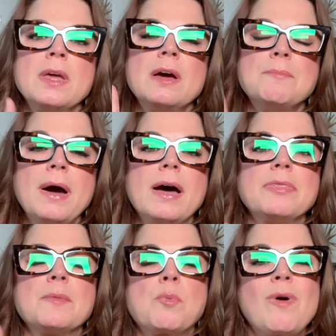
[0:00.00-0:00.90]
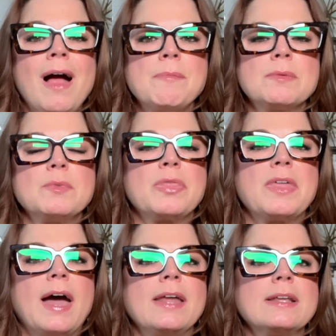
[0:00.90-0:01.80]
But the problem with
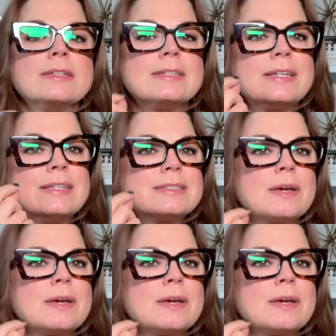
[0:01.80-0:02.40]
that is it ends